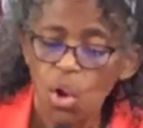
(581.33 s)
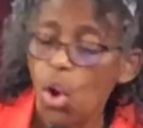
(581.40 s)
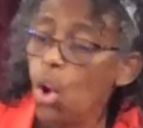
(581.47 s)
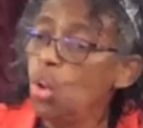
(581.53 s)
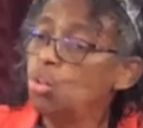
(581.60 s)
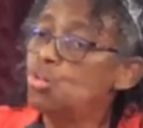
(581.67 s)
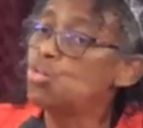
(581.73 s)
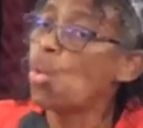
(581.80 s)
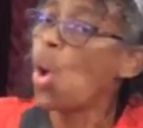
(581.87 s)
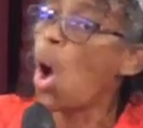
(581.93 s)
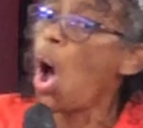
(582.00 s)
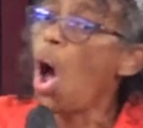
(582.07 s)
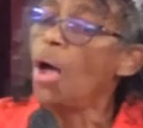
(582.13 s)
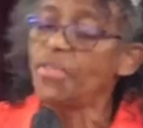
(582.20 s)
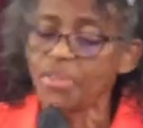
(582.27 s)
who
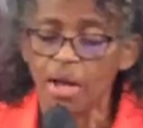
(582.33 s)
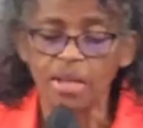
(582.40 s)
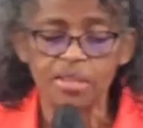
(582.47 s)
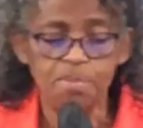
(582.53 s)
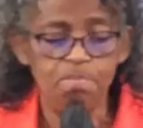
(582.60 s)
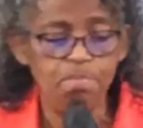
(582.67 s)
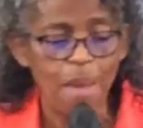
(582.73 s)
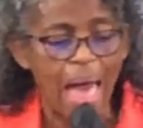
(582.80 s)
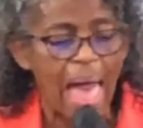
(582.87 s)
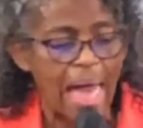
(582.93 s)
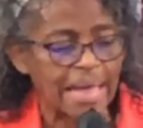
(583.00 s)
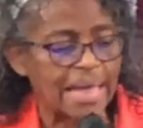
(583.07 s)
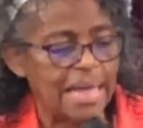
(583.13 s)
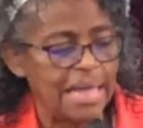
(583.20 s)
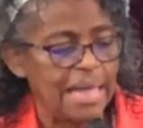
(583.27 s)
draws us
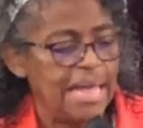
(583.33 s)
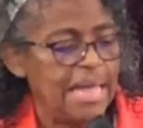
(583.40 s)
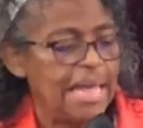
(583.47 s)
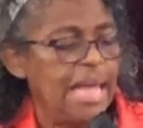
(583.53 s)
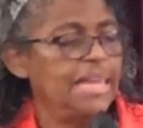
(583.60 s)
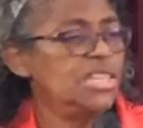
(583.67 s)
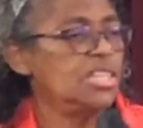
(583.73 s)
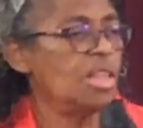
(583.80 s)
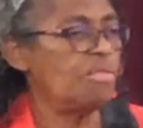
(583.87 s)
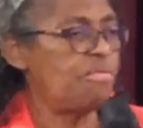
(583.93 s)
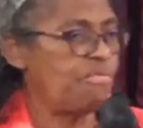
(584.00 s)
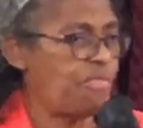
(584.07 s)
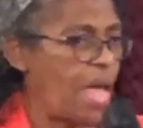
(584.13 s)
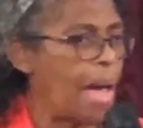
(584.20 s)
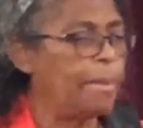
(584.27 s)
back into the
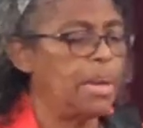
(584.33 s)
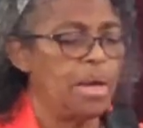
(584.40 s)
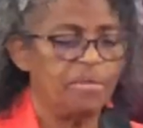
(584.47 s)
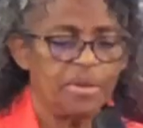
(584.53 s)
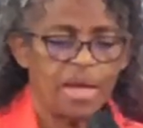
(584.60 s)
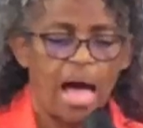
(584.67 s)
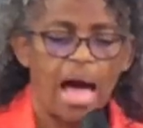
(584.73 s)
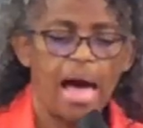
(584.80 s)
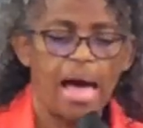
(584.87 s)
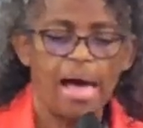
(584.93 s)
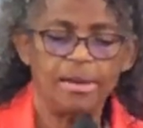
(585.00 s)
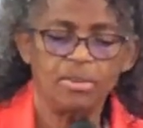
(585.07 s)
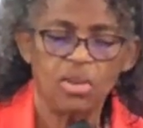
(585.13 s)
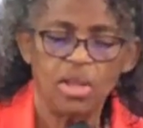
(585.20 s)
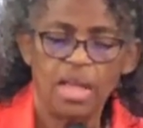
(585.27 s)
family of
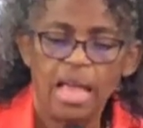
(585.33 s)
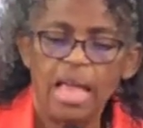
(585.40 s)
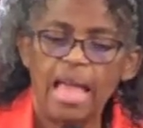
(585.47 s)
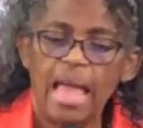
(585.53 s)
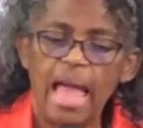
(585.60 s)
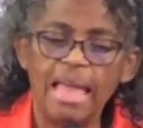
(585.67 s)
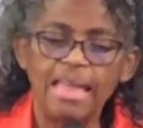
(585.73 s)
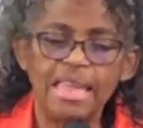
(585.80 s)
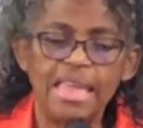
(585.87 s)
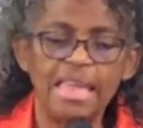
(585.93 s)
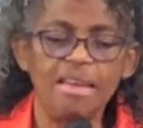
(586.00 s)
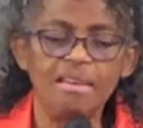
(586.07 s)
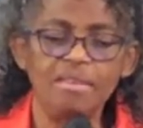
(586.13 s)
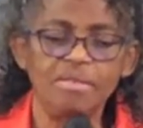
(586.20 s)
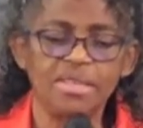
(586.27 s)
God and
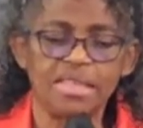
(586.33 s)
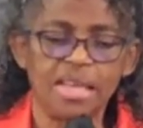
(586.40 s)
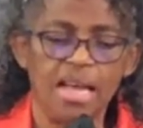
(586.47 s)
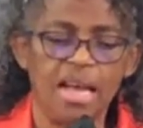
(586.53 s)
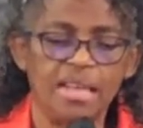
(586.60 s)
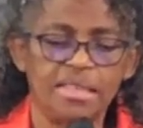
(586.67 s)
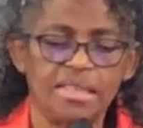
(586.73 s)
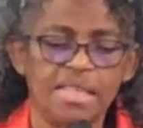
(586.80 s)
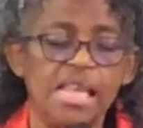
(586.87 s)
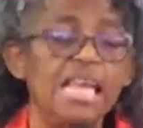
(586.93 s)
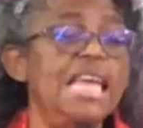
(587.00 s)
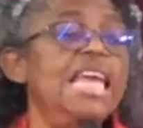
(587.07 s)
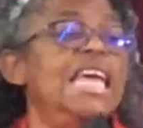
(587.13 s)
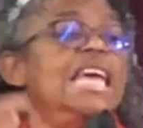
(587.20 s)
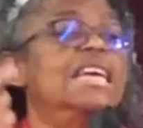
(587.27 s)
gives us
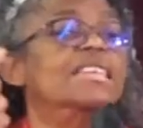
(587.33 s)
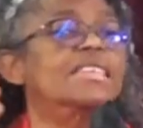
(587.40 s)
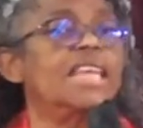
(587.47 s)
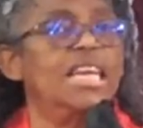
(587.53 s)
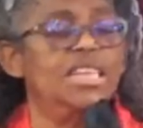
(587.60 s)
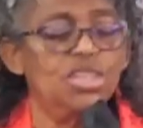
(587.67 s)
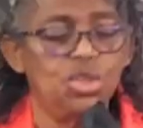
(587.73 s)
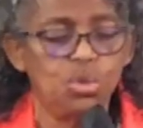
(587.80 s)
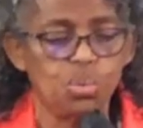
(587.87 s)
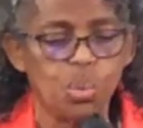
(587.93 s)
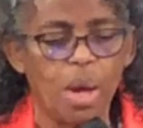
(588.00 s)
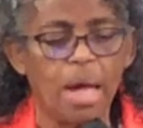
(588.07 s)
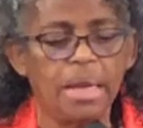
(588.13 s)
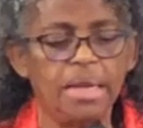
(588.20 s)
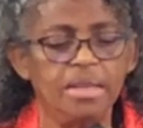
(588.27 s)
his
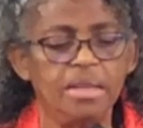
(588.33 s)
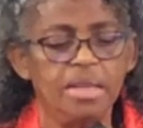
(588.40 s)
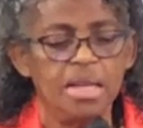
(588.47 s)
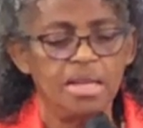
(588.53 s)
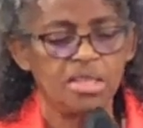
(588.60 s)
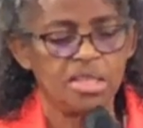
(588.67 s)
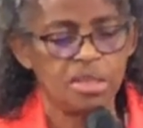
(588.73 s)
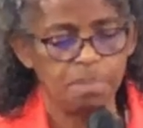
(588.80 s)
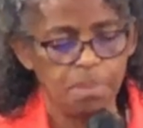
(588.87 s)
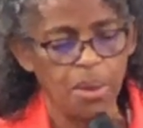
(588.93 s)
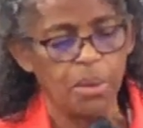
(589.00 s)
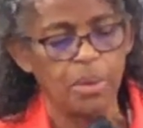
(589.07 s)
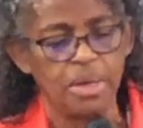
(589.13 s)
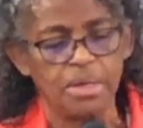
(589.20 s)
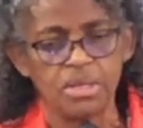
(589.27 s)
indwelling
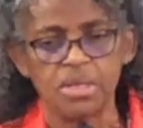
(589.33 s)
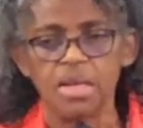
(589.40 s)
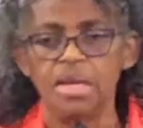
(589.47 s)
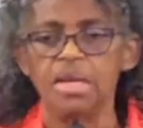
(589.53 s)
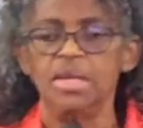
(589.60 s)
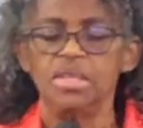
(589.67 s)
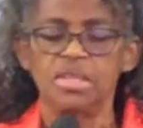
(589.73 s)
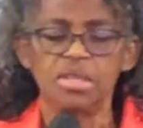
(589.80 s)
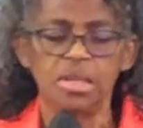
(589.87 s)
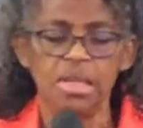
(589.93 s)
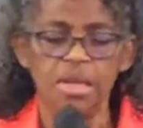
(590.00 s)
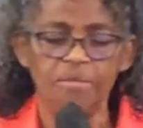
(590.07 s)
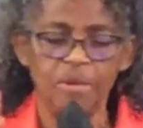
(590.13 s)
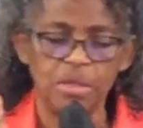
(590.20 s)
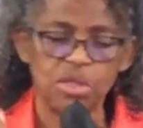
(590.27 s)
spirit to
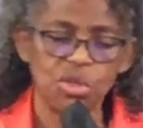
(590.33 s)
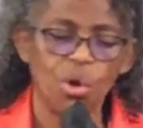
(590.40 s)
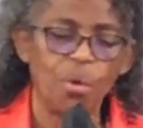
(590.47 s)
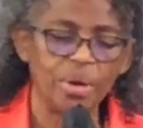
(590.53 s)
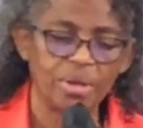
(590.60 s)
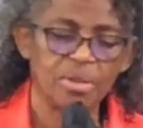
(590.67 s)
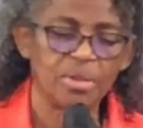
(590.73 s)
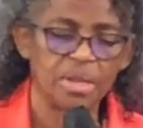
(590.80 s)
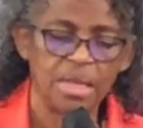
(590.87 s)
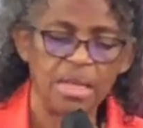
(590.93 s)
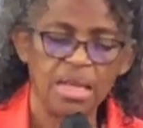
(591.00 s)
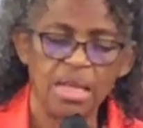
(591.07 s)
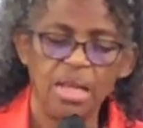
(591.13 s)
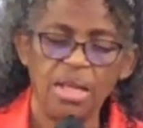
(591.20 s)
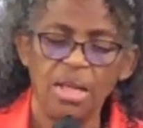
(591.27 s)
live
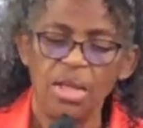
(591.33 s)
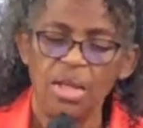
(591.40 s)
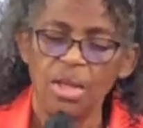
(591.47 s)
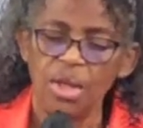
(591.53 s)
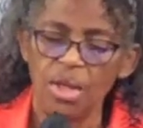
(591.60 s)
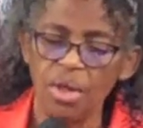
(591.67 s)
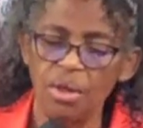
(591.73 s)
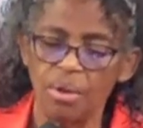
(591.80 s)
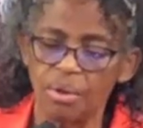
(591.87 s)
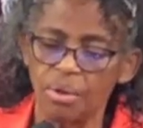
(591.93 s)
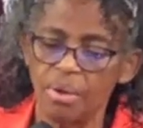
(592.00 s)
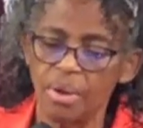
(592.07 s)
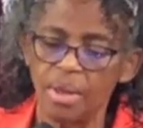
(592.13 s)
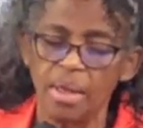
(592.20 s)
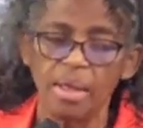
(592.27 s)
victoriously
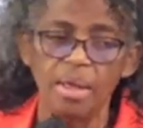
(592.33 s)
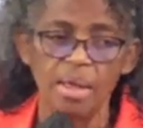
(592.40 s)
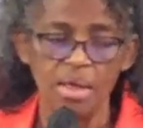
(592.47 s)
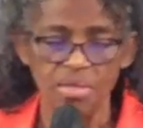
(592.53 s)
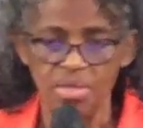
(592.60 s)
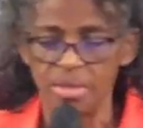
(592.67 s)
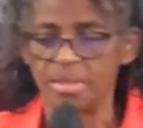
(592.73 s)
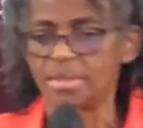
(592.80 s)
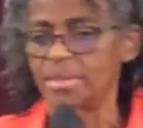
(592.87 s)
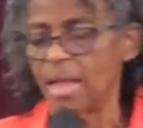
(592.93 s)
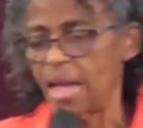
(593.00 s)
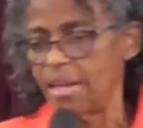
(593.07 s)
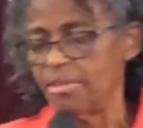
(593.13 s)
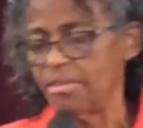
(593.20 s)
here in this life.